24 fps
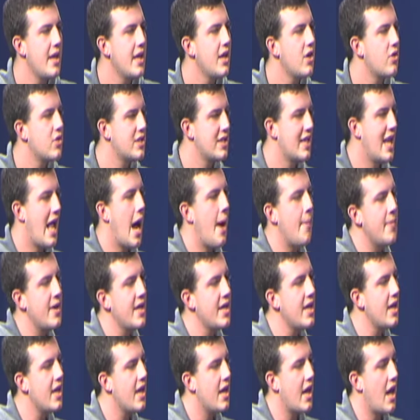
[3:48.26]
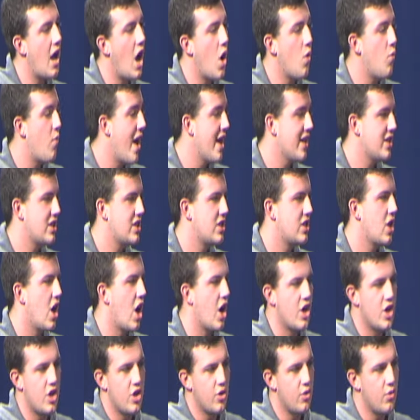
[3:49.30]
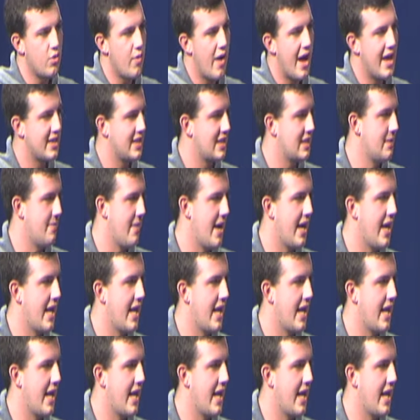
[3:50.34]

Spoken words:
Christine, how many arrests are you estimating?